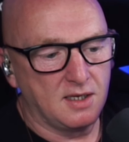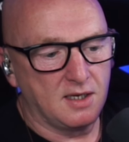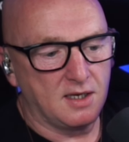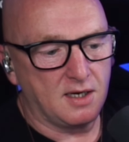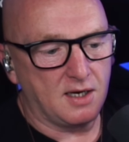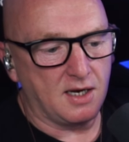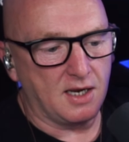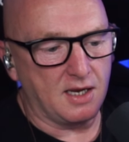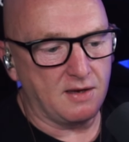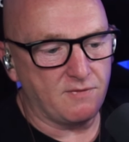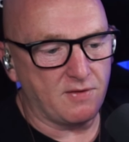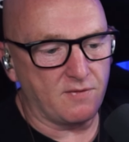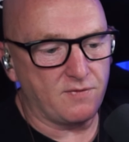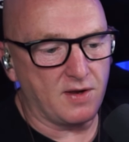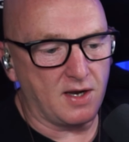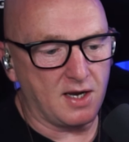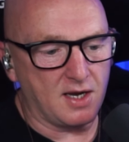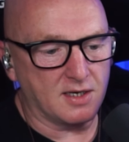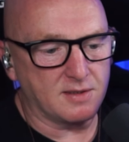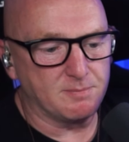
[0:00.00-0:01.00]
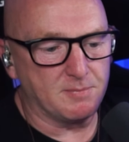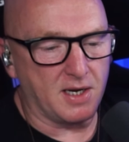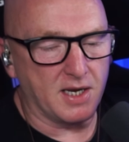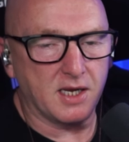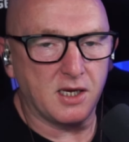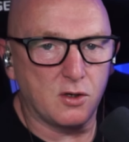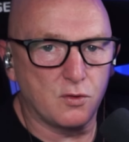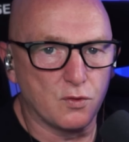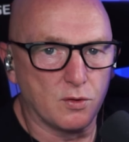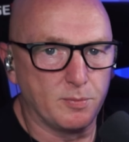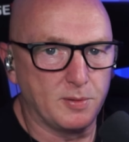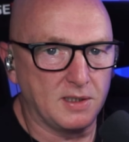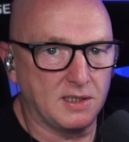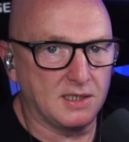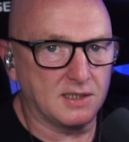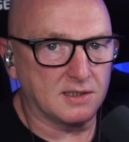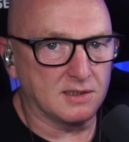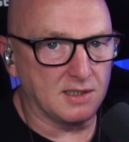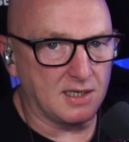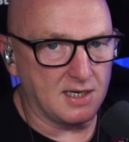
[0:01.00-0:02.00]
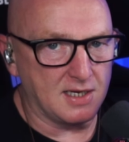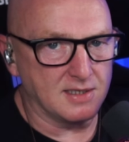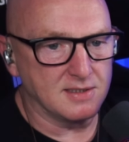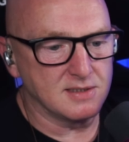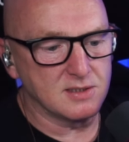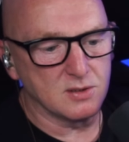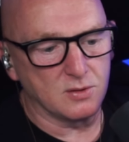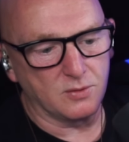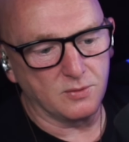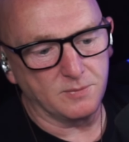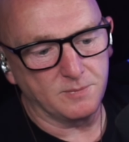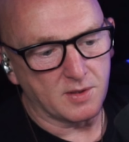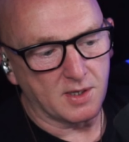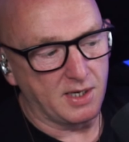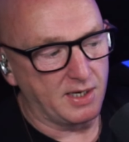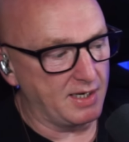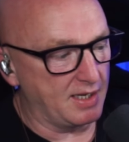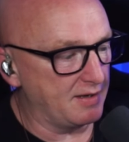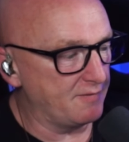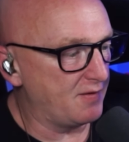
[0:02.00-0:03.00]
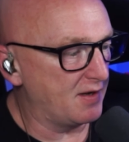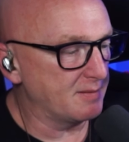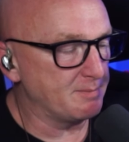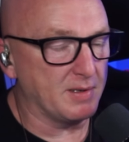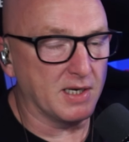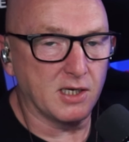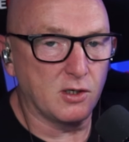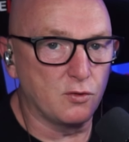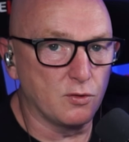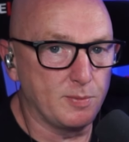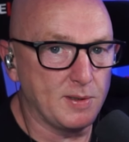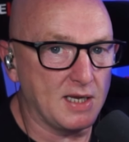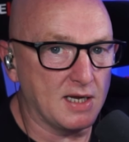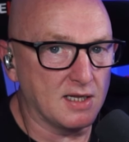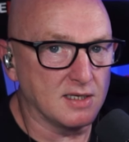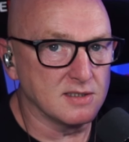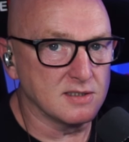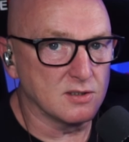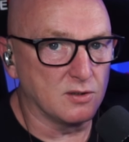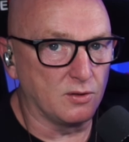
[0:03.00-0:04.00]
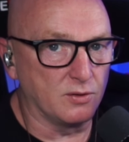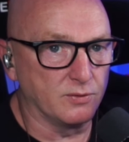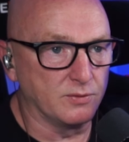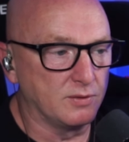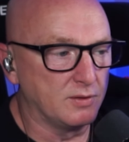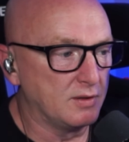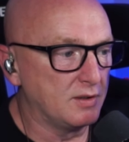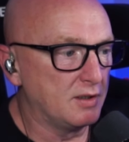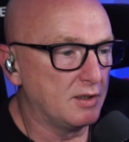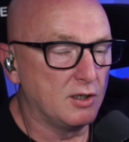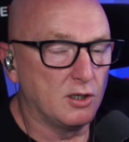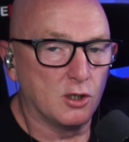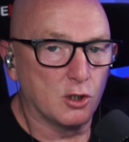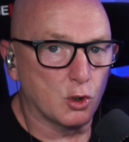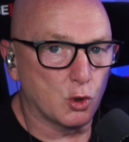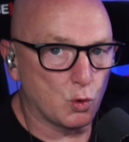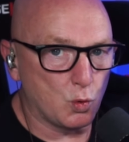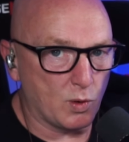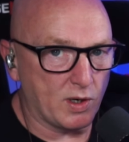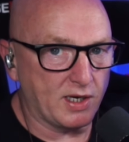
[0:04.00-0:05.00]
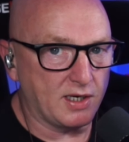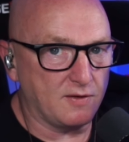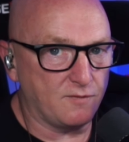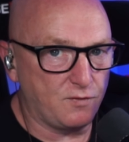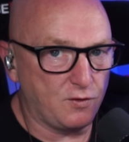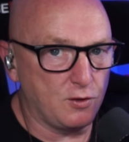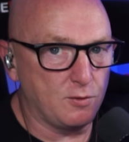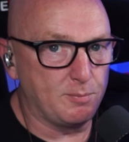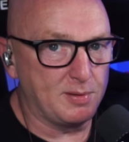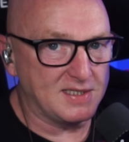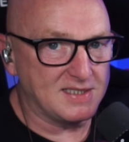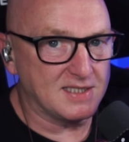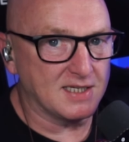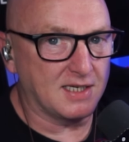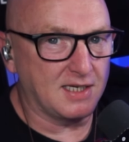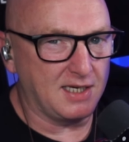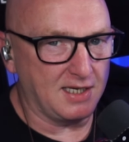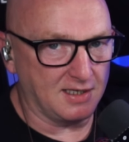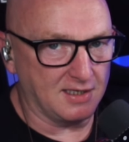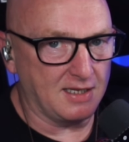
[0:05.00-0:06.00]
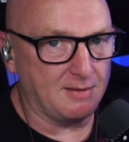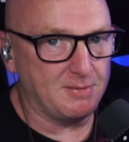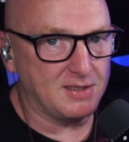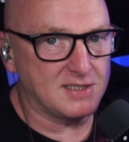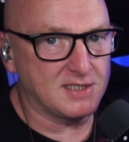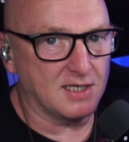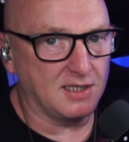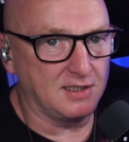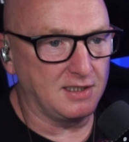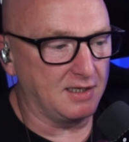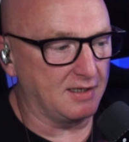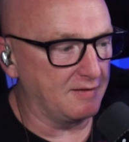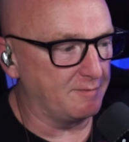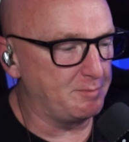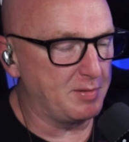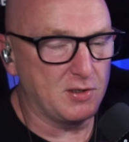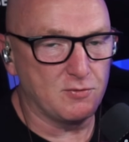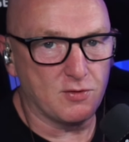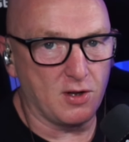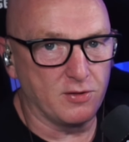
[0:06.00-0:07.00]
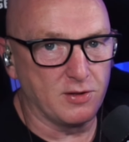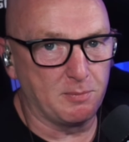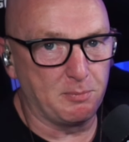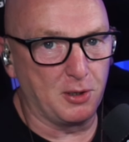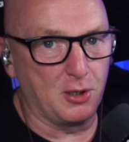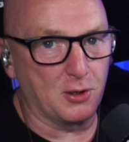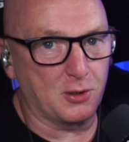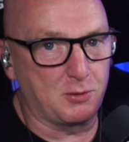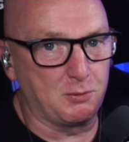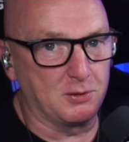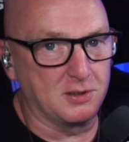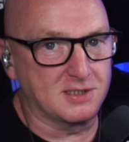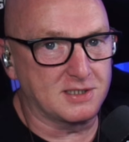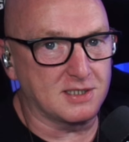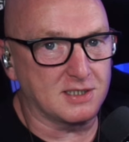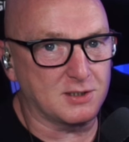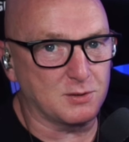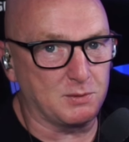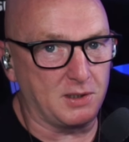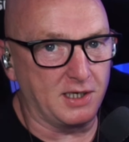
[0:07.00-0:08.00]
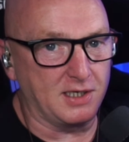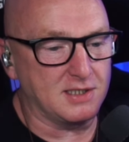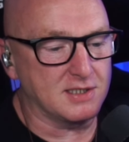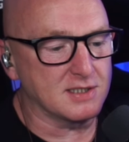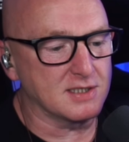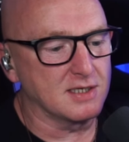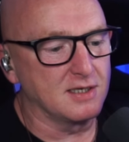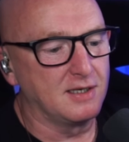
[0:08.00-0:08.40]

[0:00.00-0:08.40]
I have ever had my grubby little hands on. And I've had my grubby hands on quite a few bits of kit, let me tell you. I've been around the block once or twice.